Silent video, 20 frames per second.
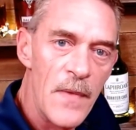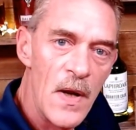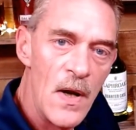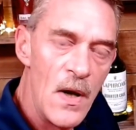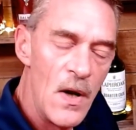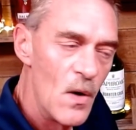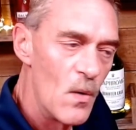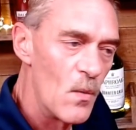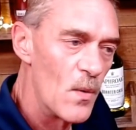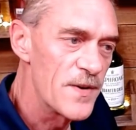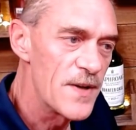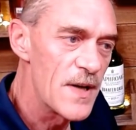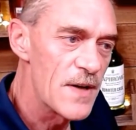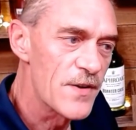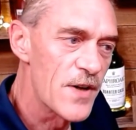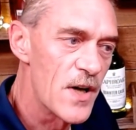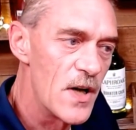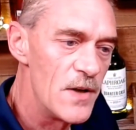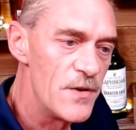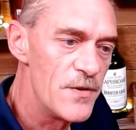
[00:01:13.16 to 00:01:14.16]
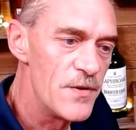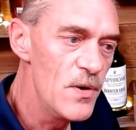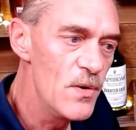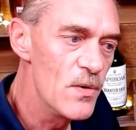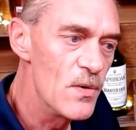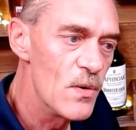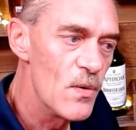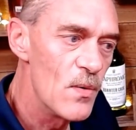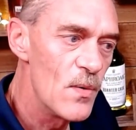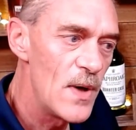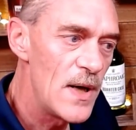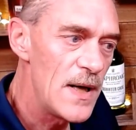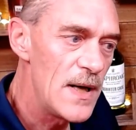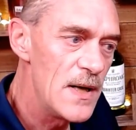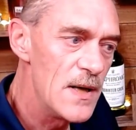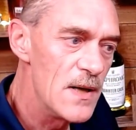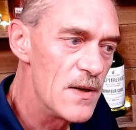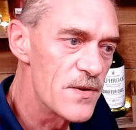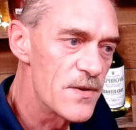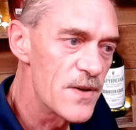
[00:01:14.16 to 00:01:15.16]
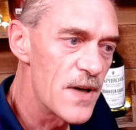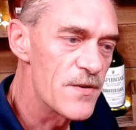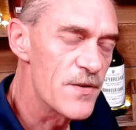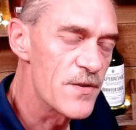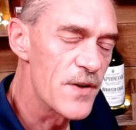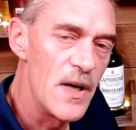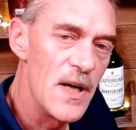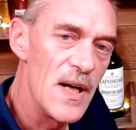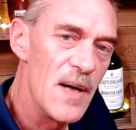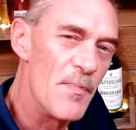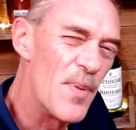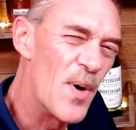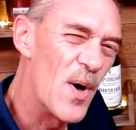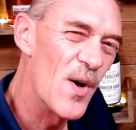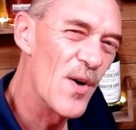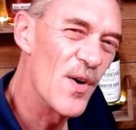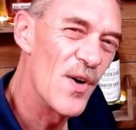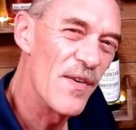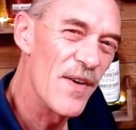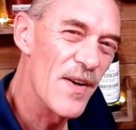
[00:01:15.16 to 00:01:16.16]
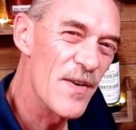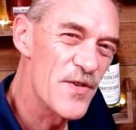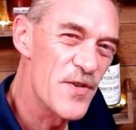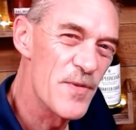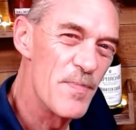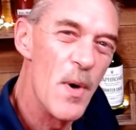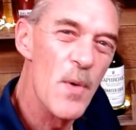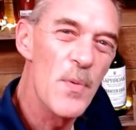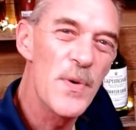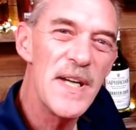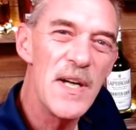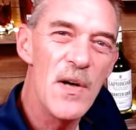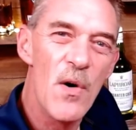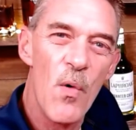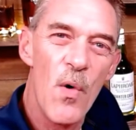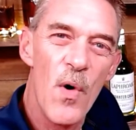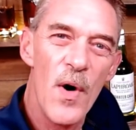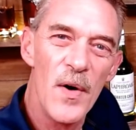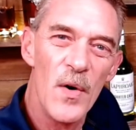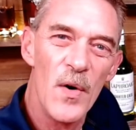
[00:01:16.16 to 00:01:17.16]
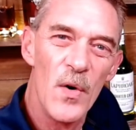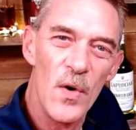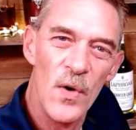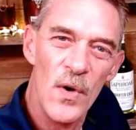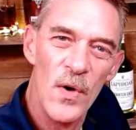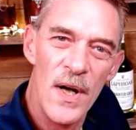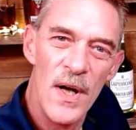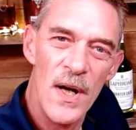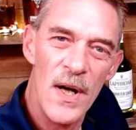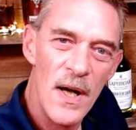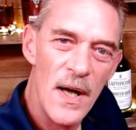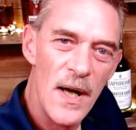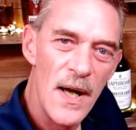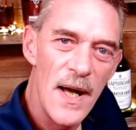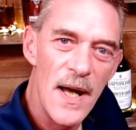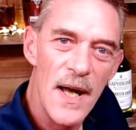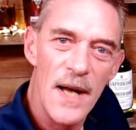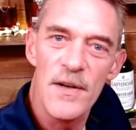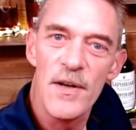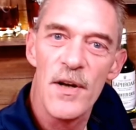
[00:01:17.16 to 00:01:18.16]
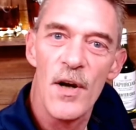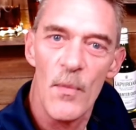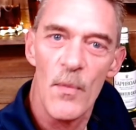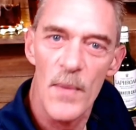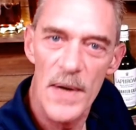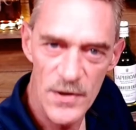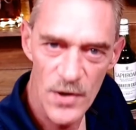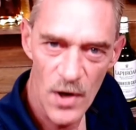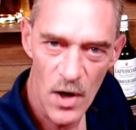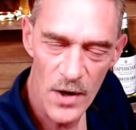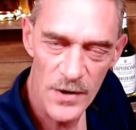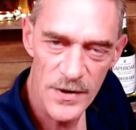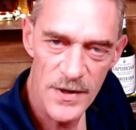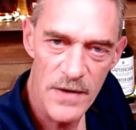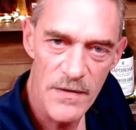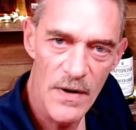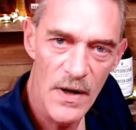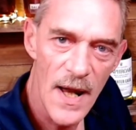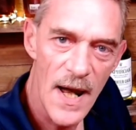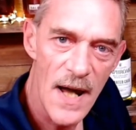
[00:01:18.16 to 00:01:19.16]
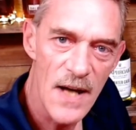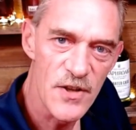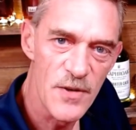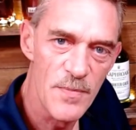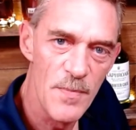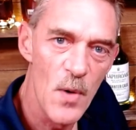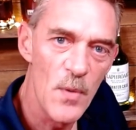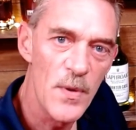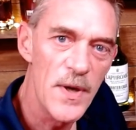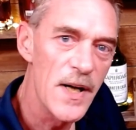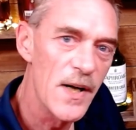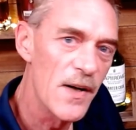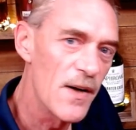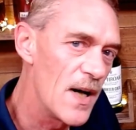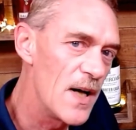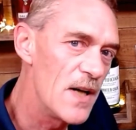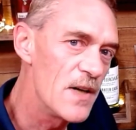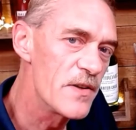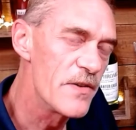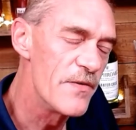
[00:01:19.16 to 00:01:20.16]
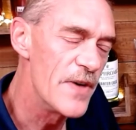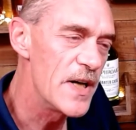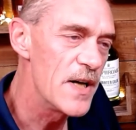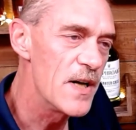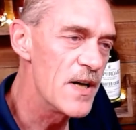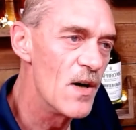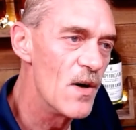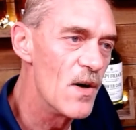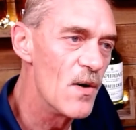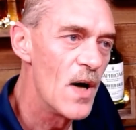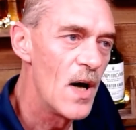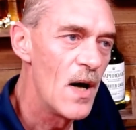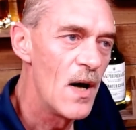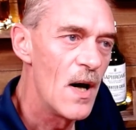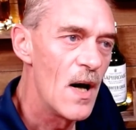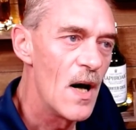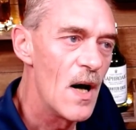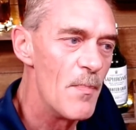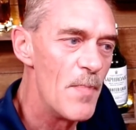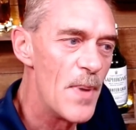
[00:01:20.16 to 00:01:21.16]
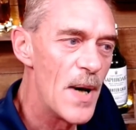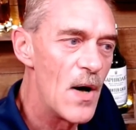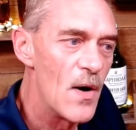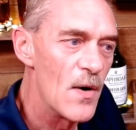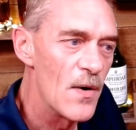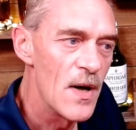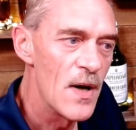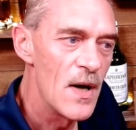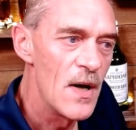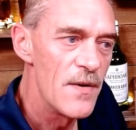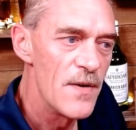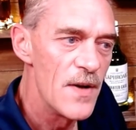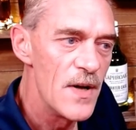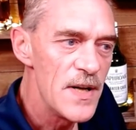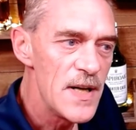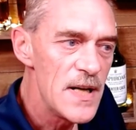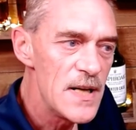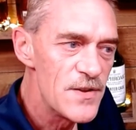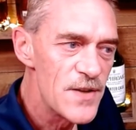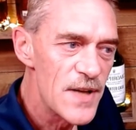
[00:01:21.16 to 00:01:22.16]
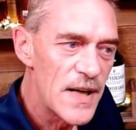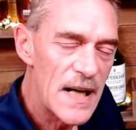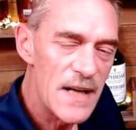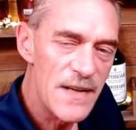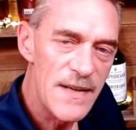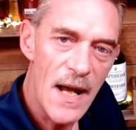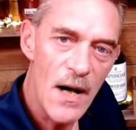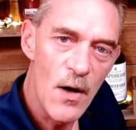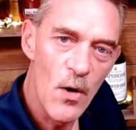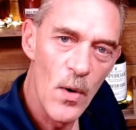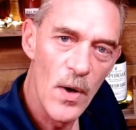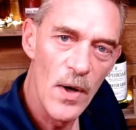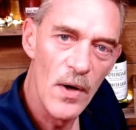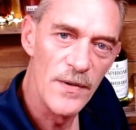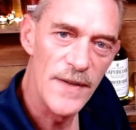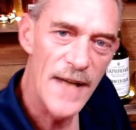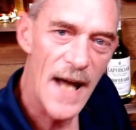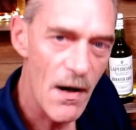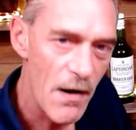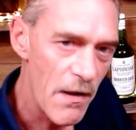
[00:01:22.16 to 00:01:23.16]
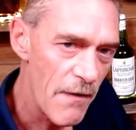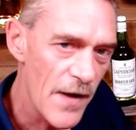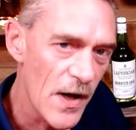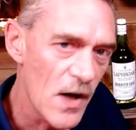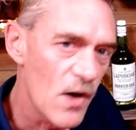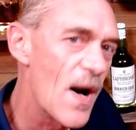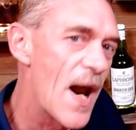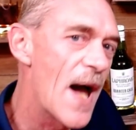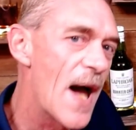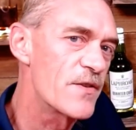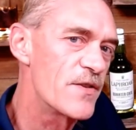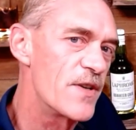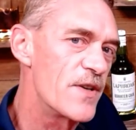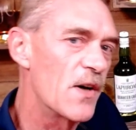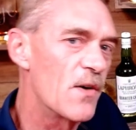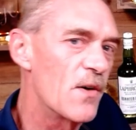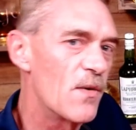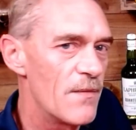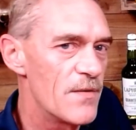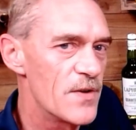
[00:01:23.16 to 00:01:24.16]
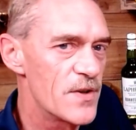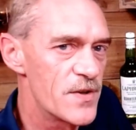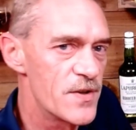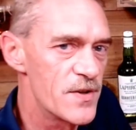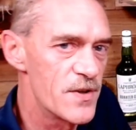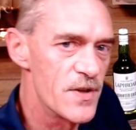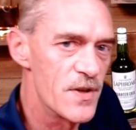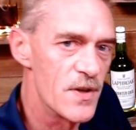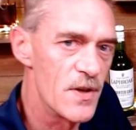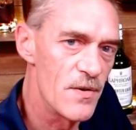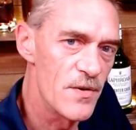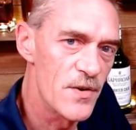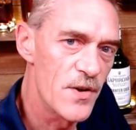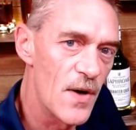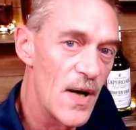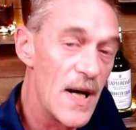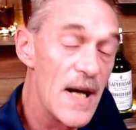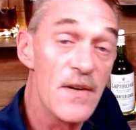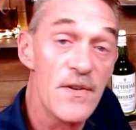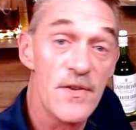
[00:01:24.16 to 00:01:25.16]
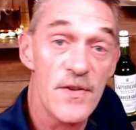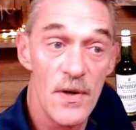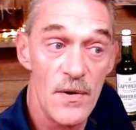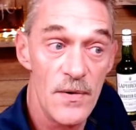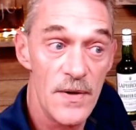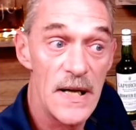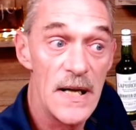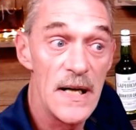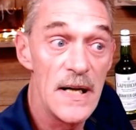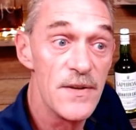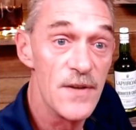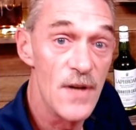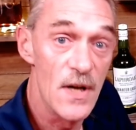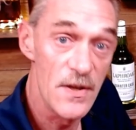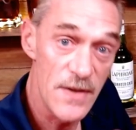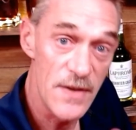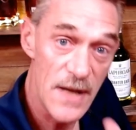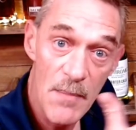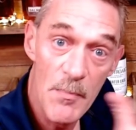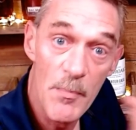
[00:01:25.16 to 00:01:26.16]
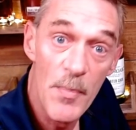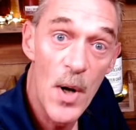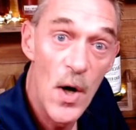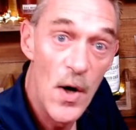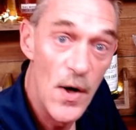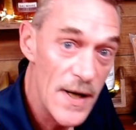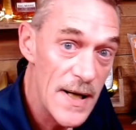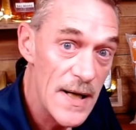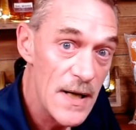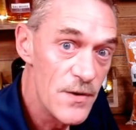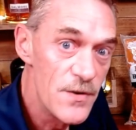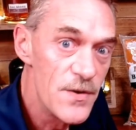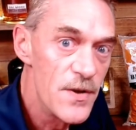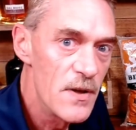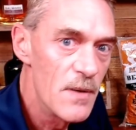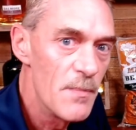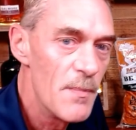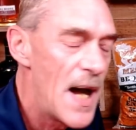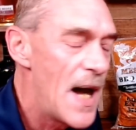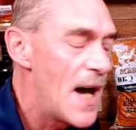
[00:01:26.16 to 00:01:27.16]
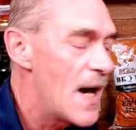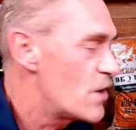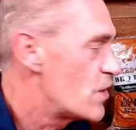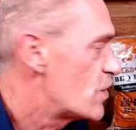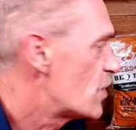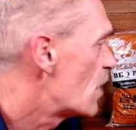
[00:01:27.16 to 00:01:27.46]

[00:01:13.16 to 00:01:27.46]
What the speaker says: What that's going to do is it's going to impart all that smoky oil. And we talked in the last Smoking Grains video about the need to get that oil down in the cracks and crevices of those grains so that it does impart into the mash.